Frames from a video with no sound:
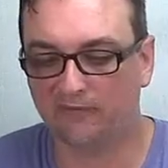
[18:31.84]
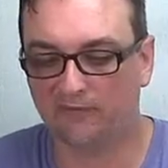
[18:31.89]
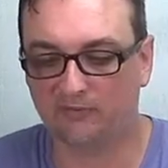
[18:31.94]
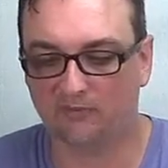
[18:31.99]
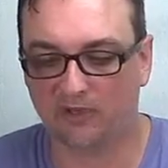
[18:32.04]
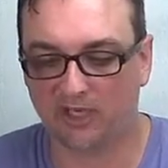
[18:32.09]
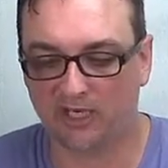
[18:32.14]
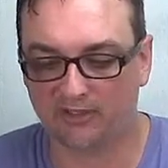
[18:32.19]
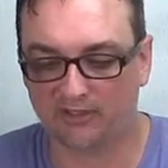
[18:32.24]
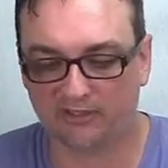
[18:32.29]
for
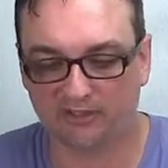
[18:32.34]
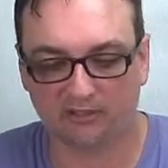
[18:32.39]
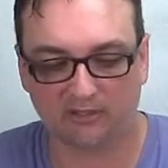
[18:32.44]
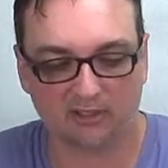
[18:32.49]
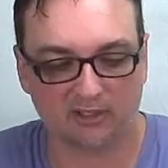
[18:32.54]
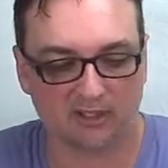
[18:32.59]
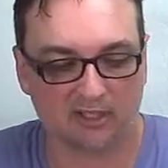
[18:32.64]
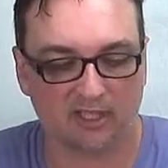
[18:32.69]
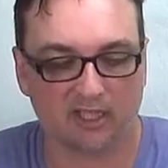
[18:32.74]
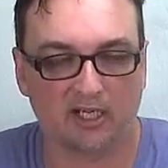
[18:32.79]
watching.
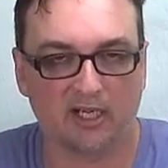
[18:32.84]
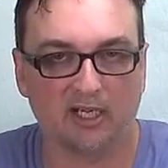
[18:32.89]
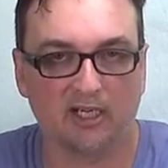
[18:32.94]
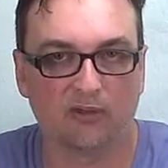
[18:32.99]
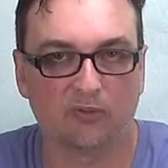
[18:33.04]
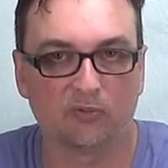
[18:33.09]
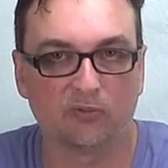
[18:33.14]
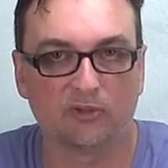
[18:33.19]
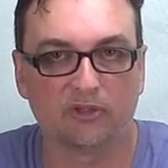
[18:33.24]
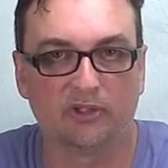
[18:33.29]
I
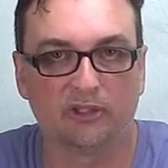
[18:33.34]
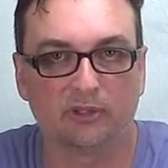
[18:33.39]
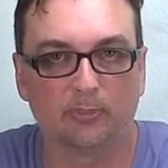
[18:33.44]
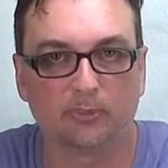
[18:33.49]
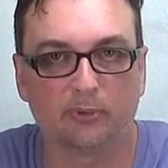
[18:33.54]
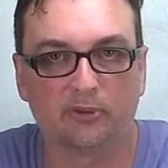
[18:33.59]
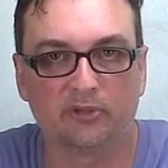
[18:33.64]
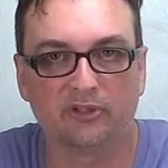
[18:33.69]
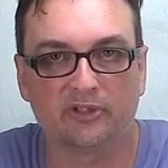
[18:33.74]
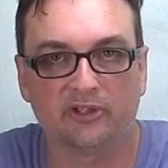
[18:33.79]
really
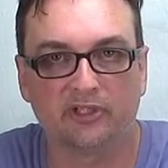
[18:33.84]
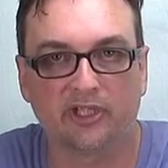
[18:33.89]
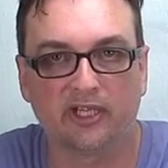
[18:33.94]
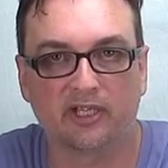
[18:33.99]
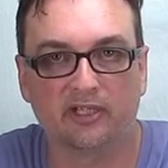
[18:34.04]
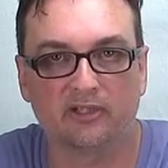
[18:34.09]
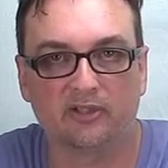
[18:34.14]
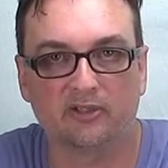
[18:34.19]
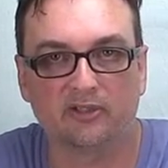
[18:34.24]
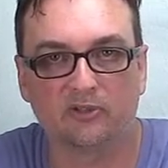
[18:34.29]

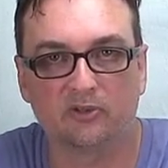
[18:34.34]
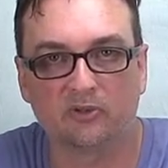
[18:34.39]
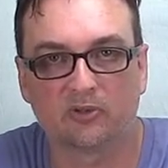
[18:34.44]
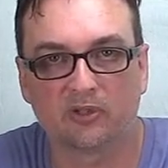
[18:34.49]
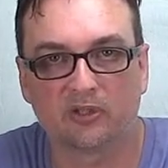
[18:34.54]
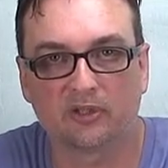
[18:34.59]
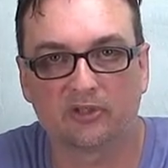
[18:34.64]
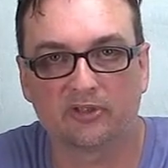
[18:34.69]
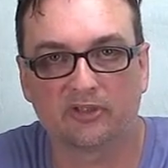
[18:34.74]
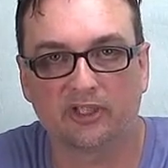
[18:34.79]
appreciate
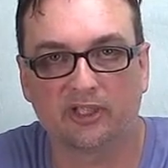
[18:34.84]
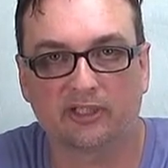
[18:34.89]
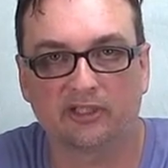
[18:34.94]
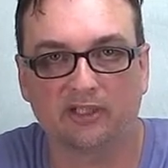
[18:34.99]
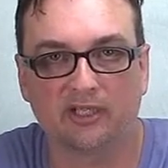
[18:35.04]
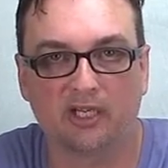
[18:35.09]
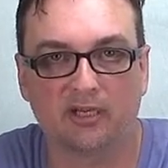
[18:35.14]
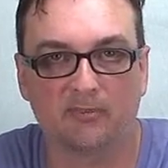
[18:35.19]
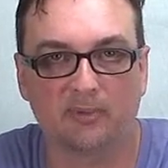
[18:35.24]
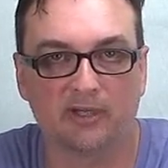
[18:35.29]
your
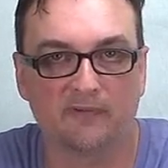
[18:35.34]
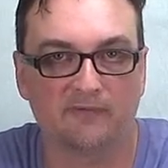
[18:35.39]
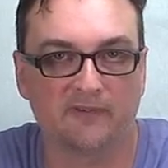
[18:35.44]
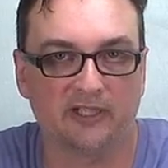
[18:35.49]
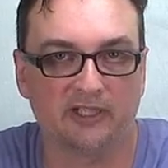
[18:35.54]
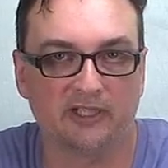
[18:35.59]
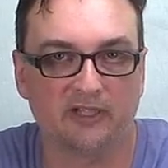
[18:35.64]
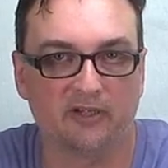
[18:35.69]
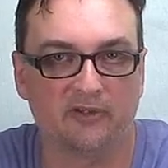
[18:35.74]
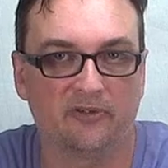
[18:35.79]
checking out my
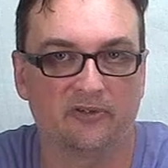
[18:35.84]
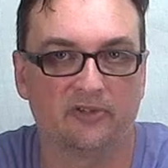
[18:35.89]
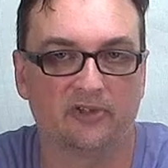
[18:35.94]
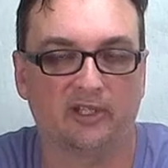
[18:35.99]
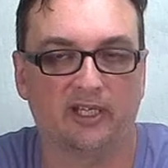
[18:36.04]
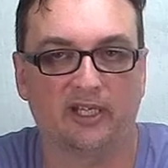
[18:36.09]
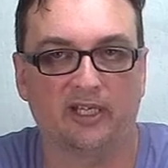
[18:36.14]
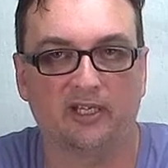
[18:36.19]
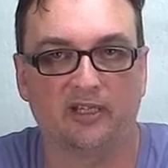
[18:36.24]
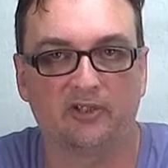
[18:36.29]

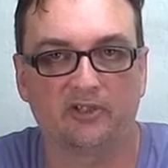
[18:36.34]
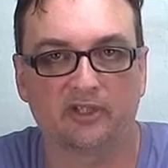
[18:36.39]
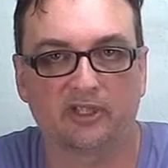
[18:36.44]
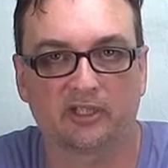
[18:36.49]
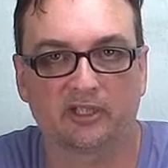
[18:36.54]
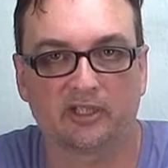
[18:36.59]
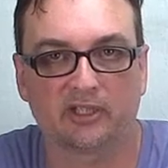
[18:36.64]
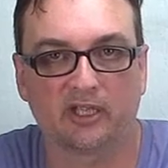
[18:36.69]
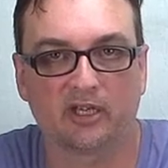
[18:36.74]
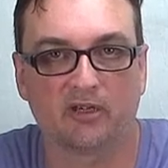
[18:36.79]
videos and
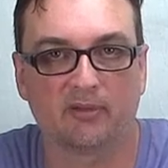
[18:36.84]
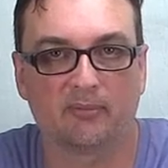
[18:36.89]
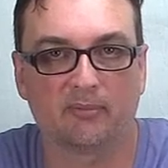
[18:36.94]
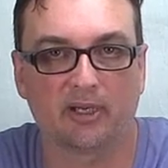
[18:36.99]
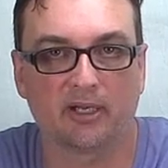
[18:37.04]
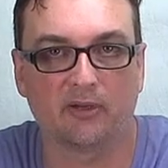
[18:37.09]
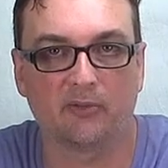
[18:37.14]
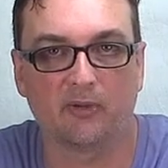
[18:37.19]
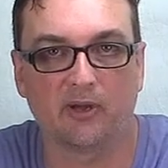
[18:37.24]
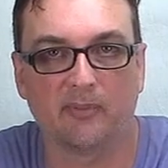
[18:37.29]
checking out
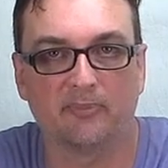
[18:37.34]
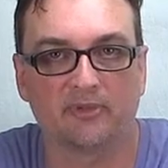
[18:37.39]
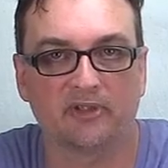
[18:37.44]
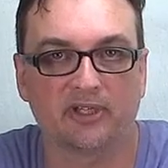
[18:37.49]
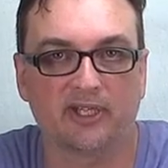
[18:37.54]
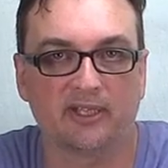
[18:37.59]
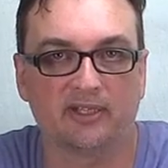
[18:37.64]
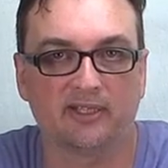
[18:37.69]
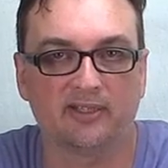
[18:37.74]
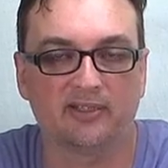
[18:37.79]
my
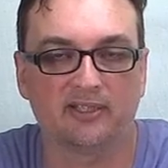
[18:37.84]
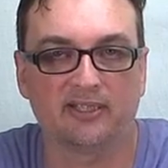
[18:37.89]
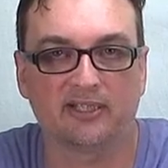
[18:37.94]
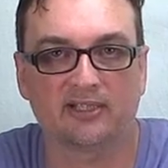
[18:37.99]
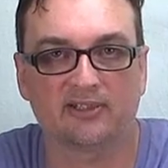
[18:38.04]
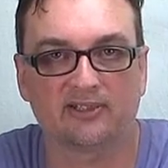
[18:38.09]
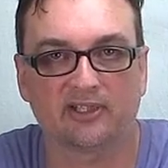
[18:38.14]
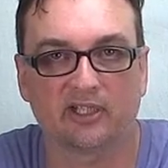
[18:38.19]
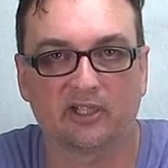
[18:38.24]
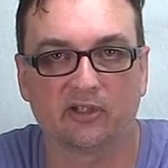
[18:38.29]
website at
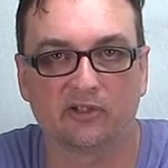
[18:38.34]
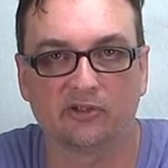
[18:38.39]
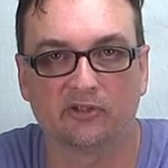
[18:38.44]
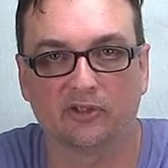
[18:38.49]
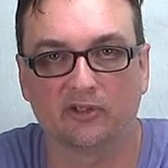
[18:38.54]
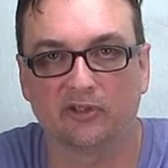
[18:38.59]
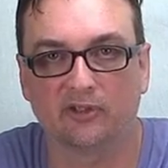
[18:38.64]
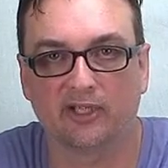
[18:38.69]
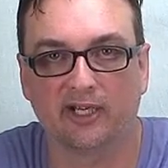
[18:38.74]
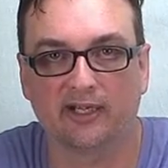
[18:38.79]

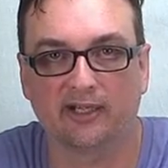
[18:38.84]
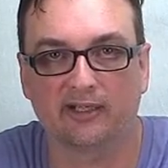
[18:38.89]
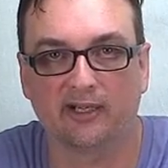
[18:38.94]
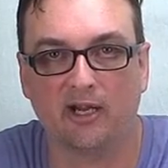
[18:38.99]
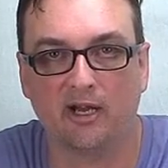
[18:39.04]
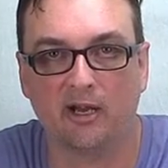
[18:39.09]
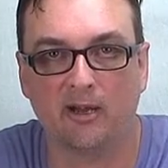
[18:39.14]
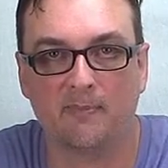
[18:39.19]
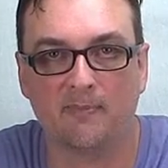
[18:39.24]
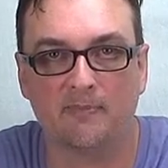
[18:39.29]

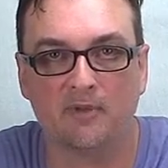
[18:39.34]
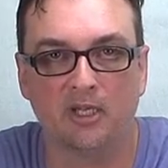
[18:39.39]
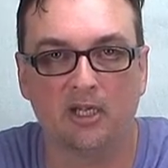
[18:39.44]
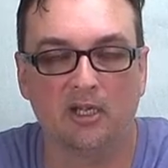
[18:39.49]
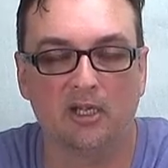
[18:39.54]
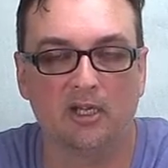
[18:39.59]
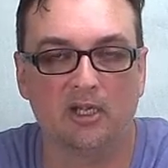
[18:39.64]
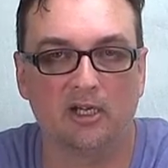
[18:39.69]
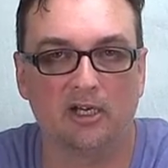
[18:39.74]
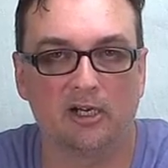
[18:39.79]
DSLRnerd.com.
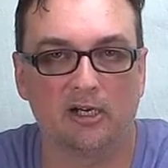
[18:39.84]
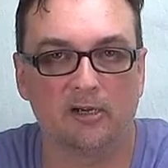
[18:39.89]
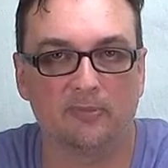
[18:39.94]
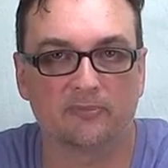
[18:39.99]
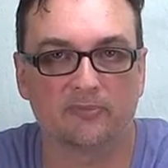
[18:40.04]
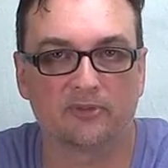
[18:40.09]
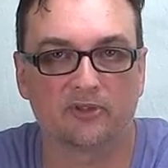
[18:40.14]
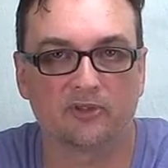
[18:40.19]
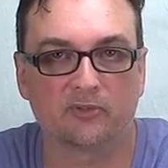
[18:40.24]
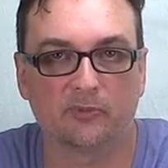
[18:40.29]

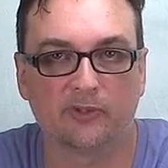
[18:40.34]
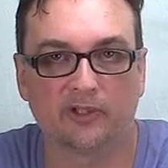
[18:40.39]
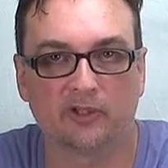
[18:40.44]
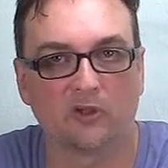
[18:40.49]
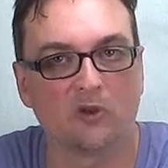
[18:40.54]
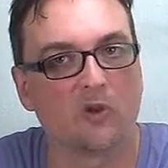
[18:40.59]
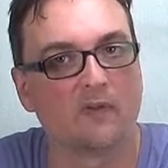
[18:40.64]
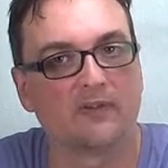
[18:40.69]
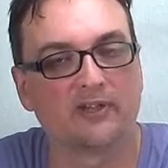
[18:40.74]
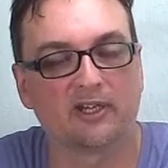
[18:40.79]
Swing
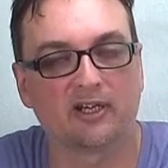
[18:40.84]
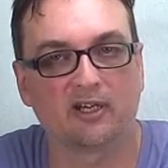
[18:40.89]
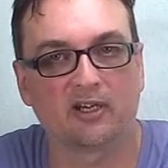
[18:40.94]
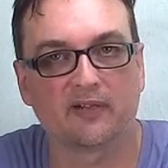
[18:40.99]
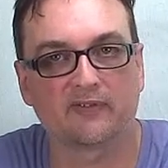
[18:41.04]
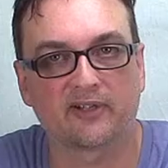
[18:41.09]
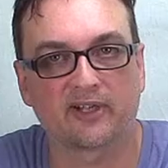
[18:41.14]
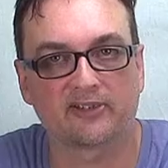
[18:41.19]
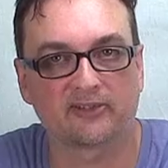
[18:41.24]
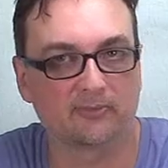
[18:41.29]
on over there.
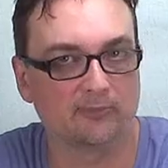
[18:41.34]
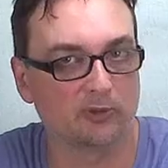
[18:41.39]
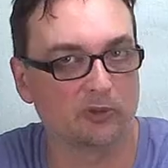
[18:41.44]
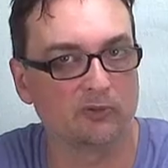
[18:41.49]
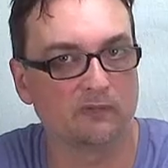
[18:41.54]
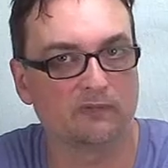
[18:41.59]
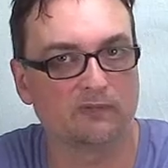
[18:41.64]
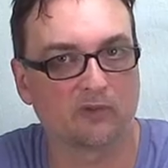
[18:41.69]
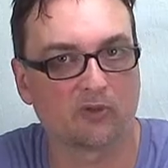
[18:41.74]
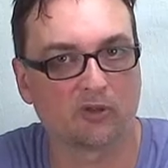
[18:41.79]
I've got some
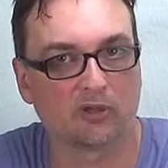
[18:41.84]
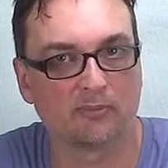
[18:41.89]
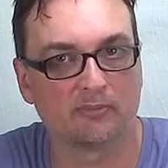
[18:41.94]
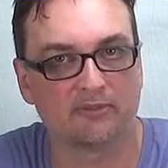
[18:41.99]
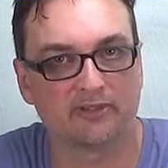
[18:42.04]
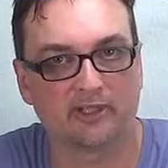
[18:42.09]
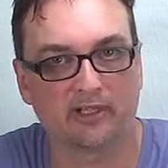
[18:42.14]
new forums